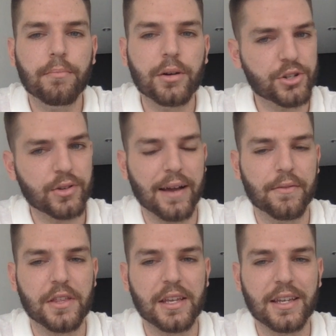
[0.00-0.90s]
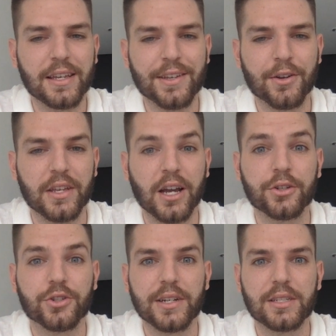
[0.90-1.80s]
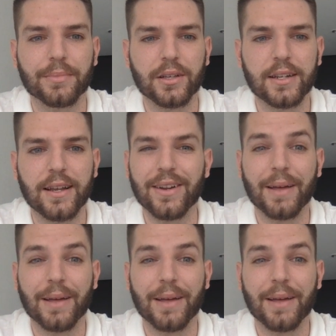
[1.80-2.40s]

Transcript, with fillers: but you have the, you know, the untraceability of it,